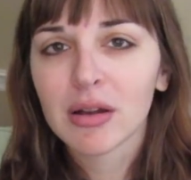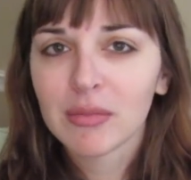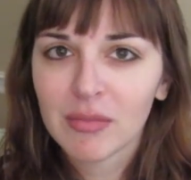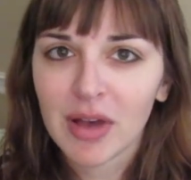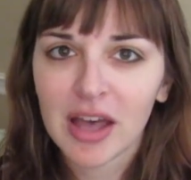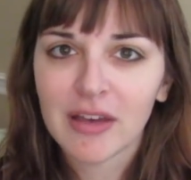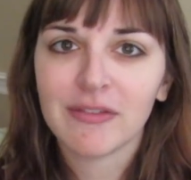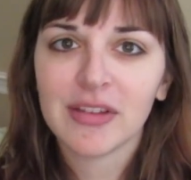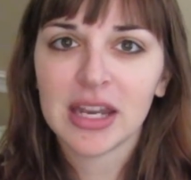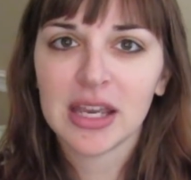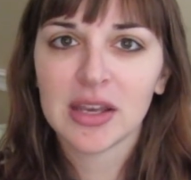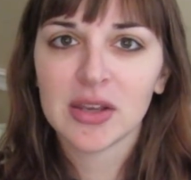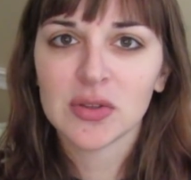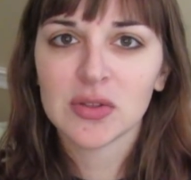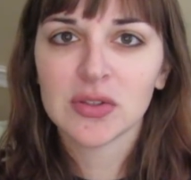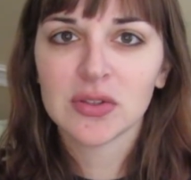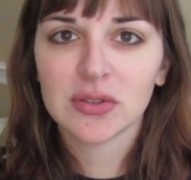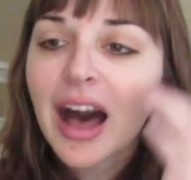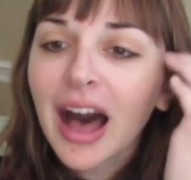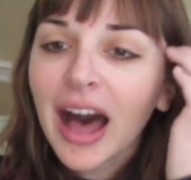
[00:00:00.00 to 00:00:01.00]
on my
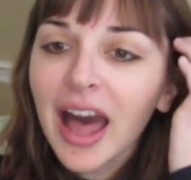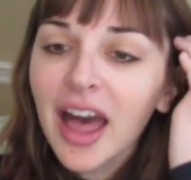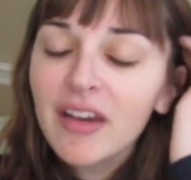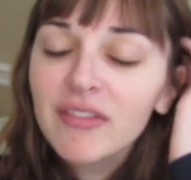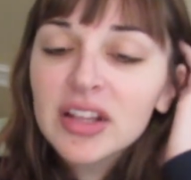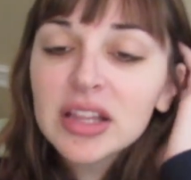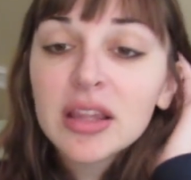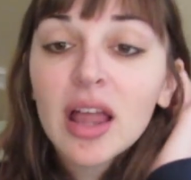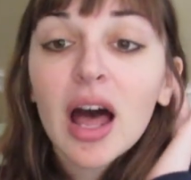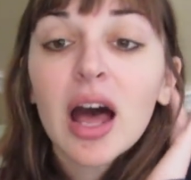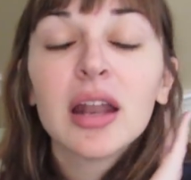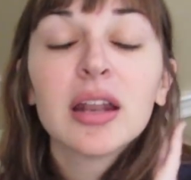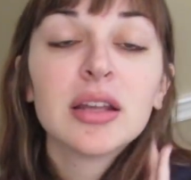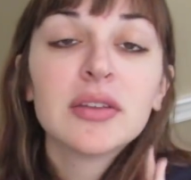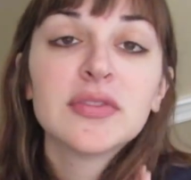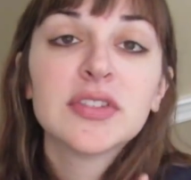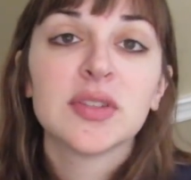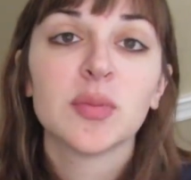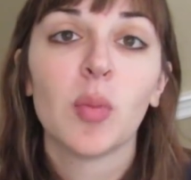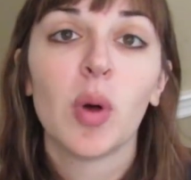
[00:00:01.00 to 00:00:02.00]
videos. I have a lot
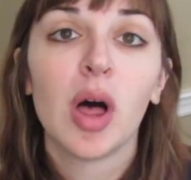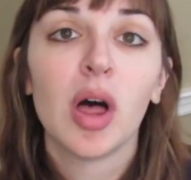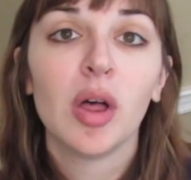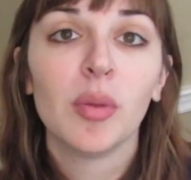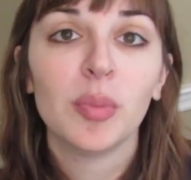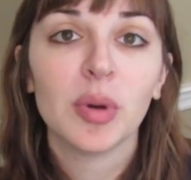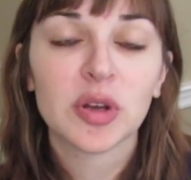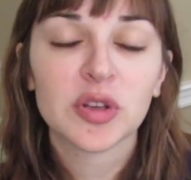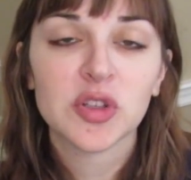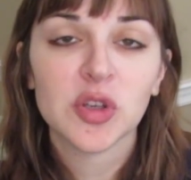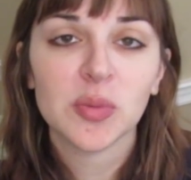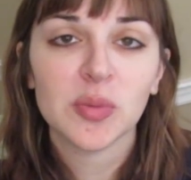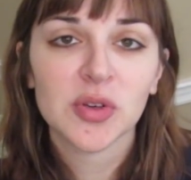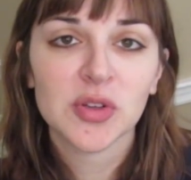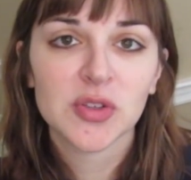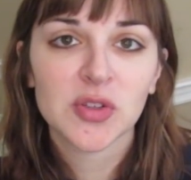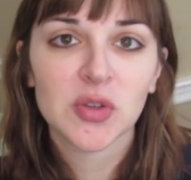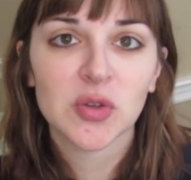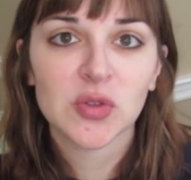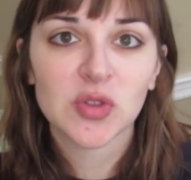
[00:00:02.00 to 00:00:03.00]
of small
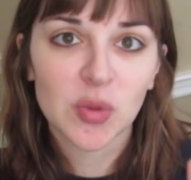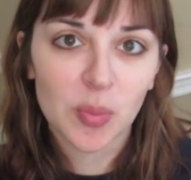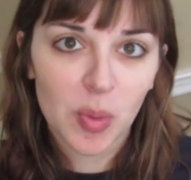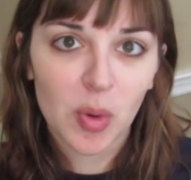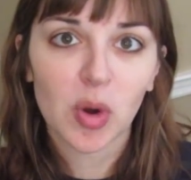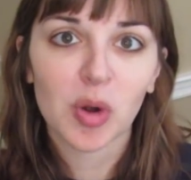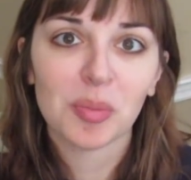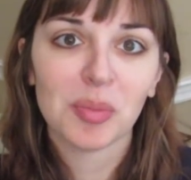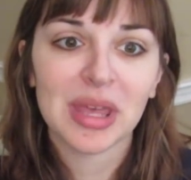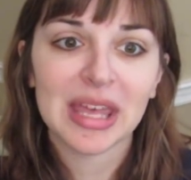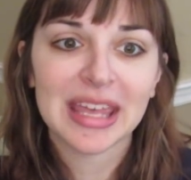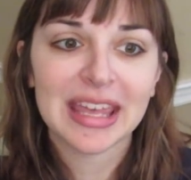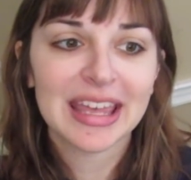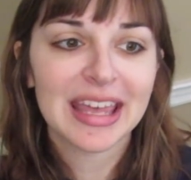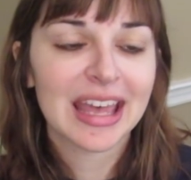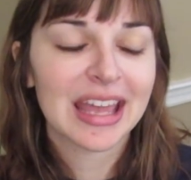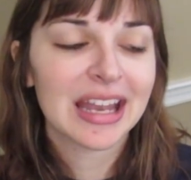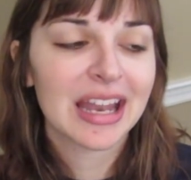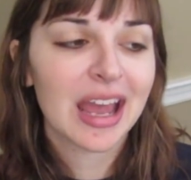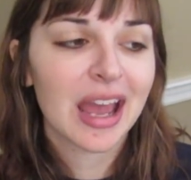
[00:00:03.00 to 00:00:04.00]
booktubers who support
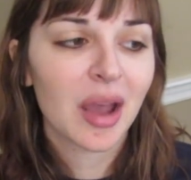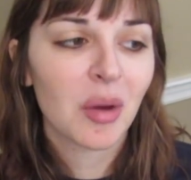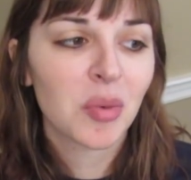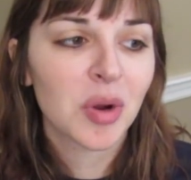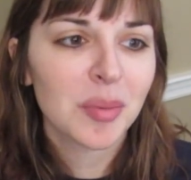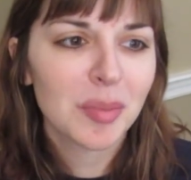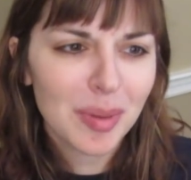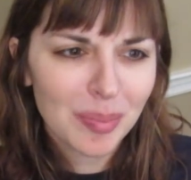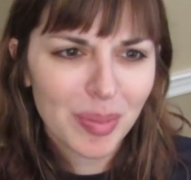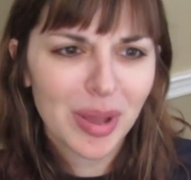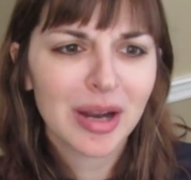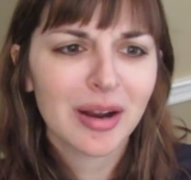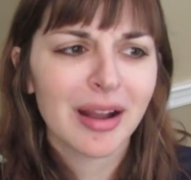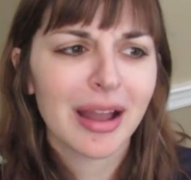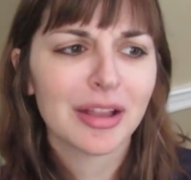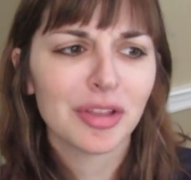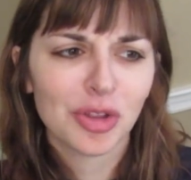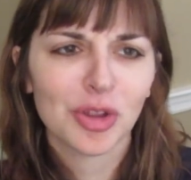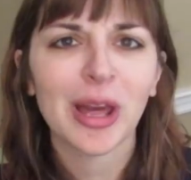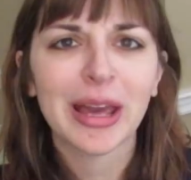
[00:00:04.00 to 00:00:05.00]
me and I want to be better
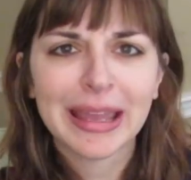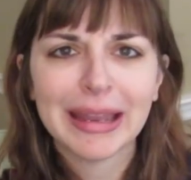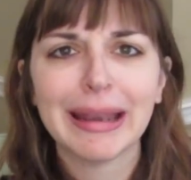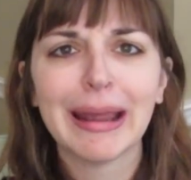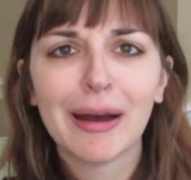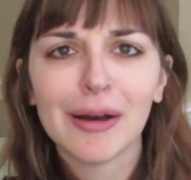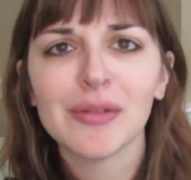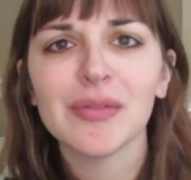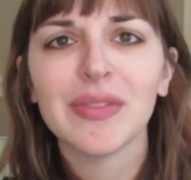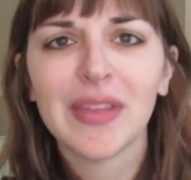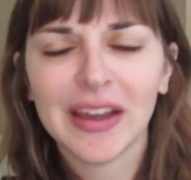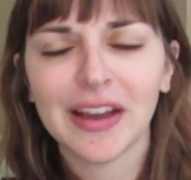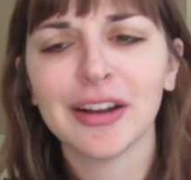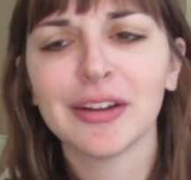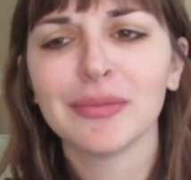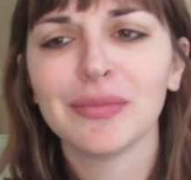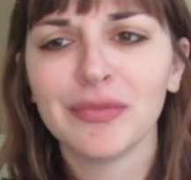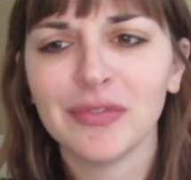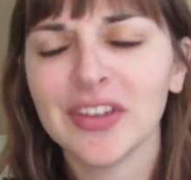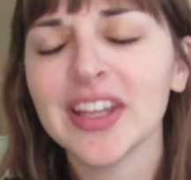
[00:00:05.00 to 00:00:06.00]
at checking out
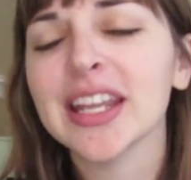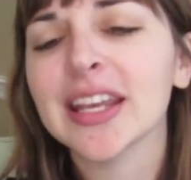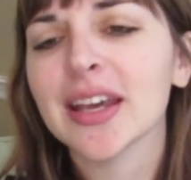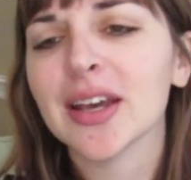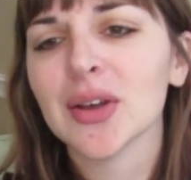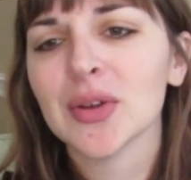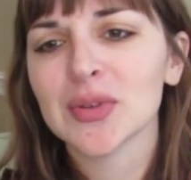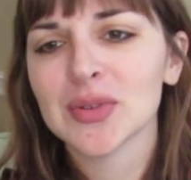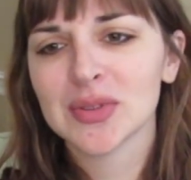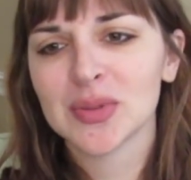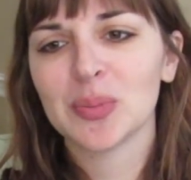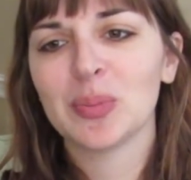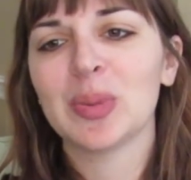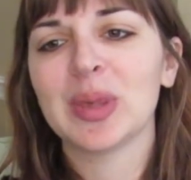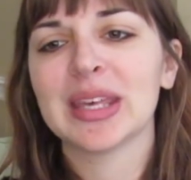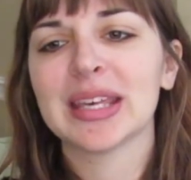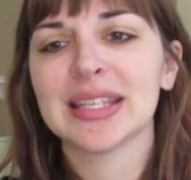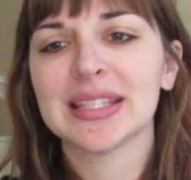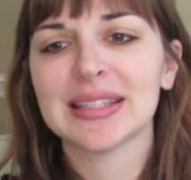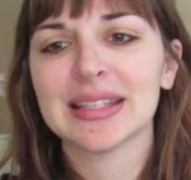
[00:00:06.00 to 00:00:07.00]
their videos
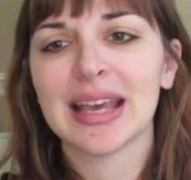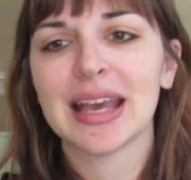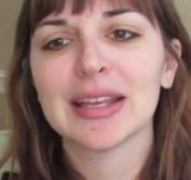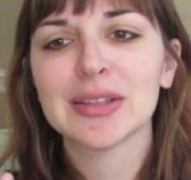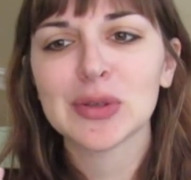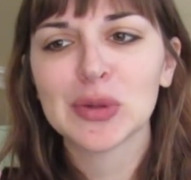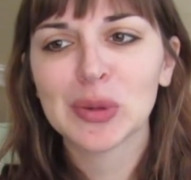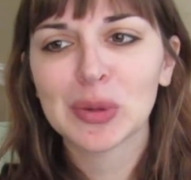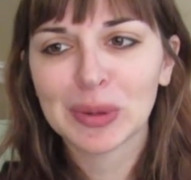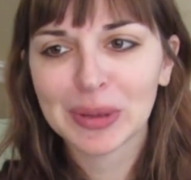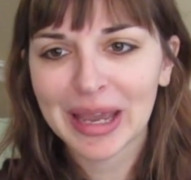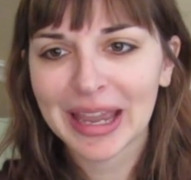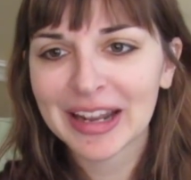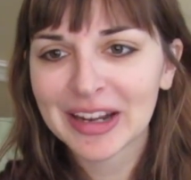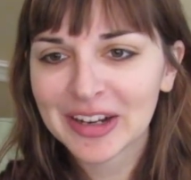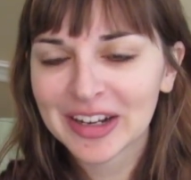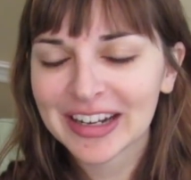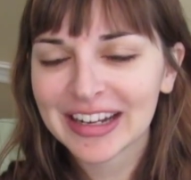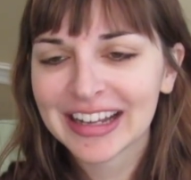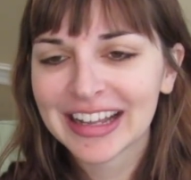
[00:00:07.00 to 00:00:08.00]
because as a
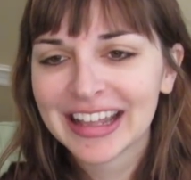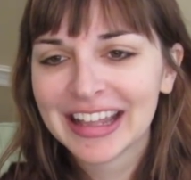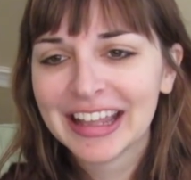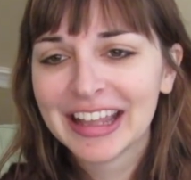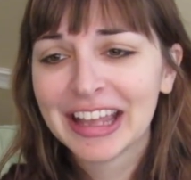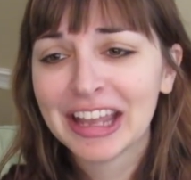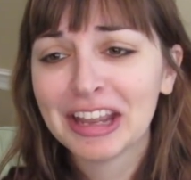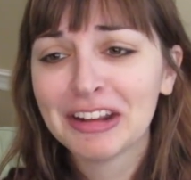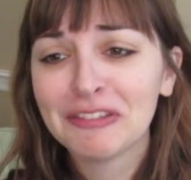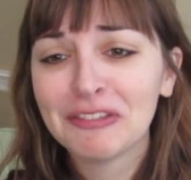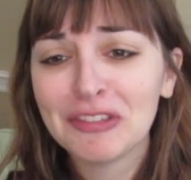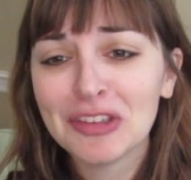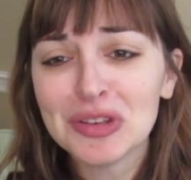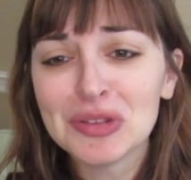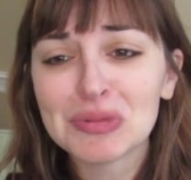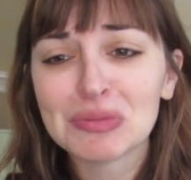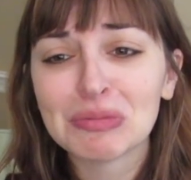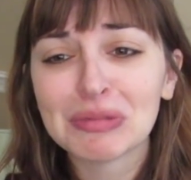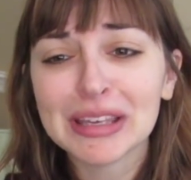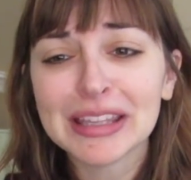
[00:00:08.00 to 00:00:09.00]
creator, it
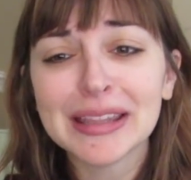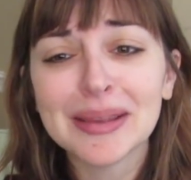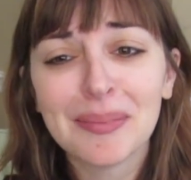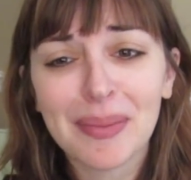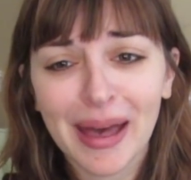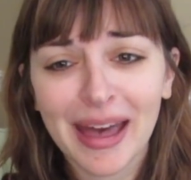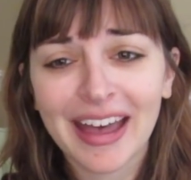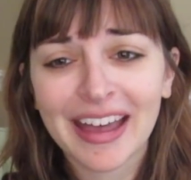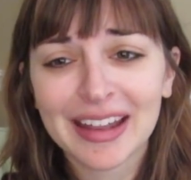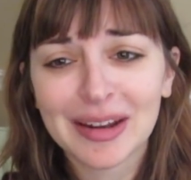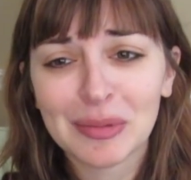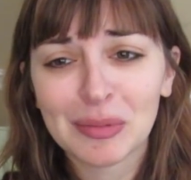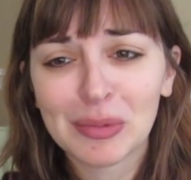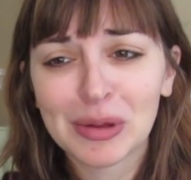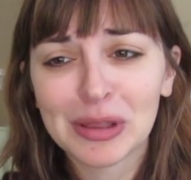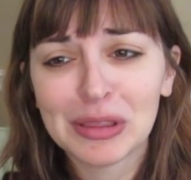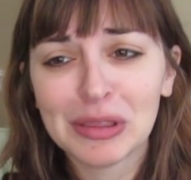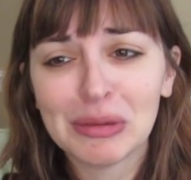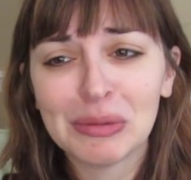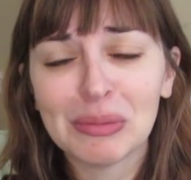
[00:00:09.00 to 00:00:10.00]
feels really bad
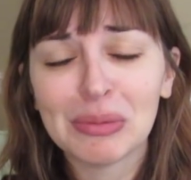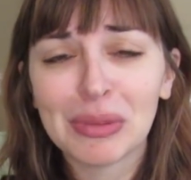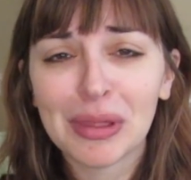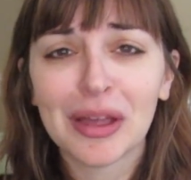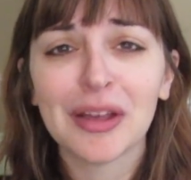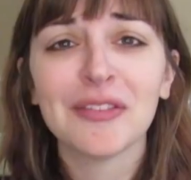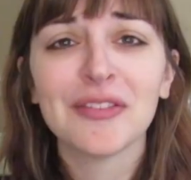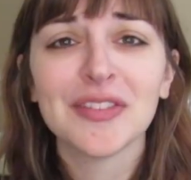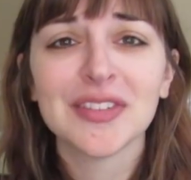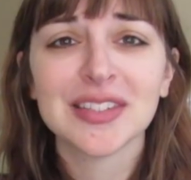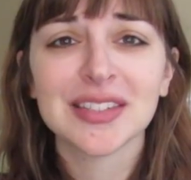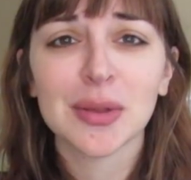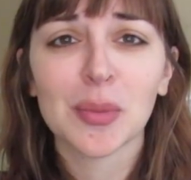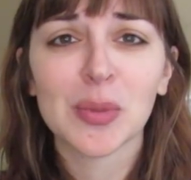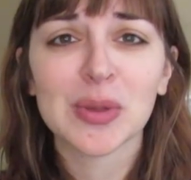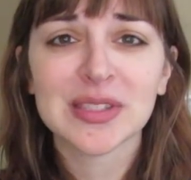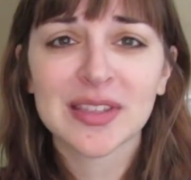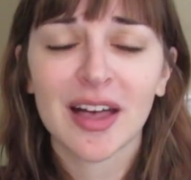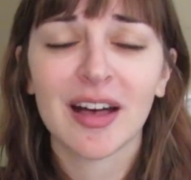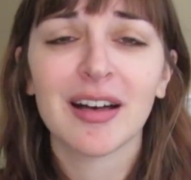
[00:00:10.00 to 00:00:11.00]
when you love
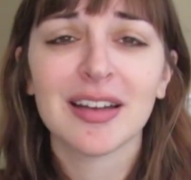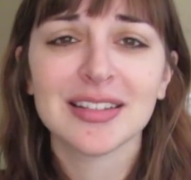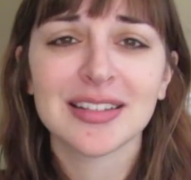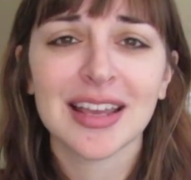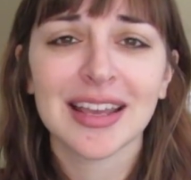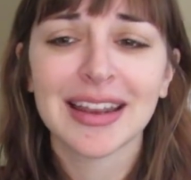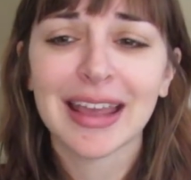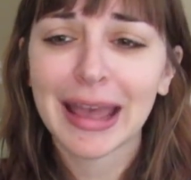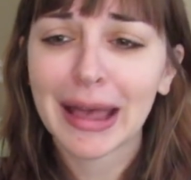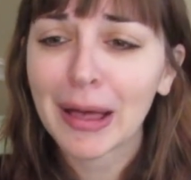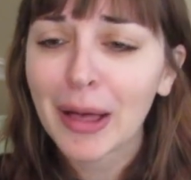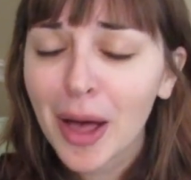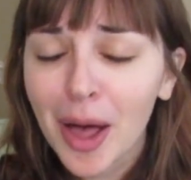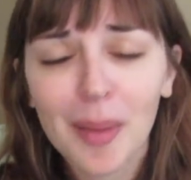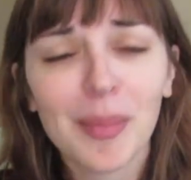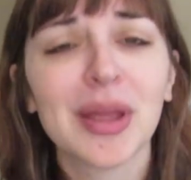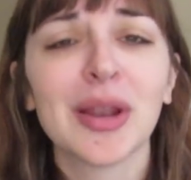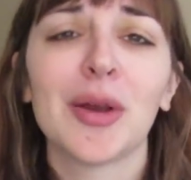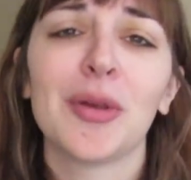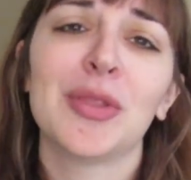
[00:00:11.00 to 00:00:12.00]
someone's content and
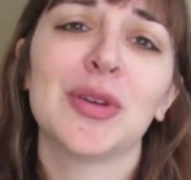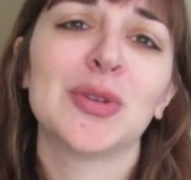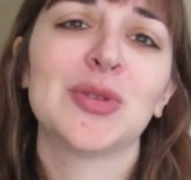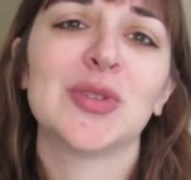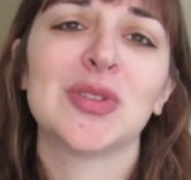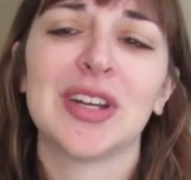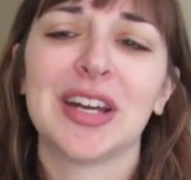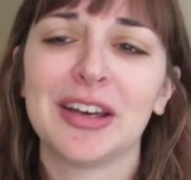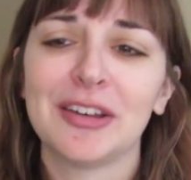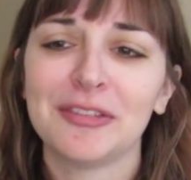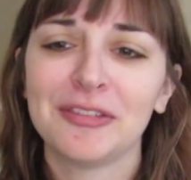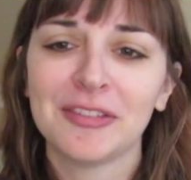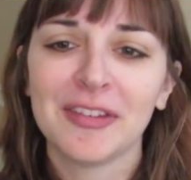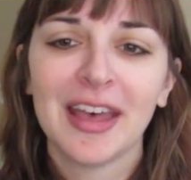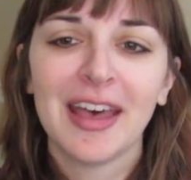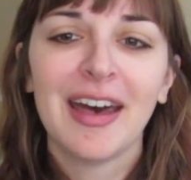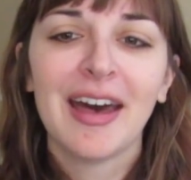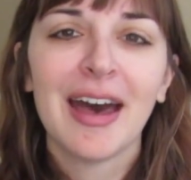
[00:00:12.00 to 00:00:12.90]
comment on their stuff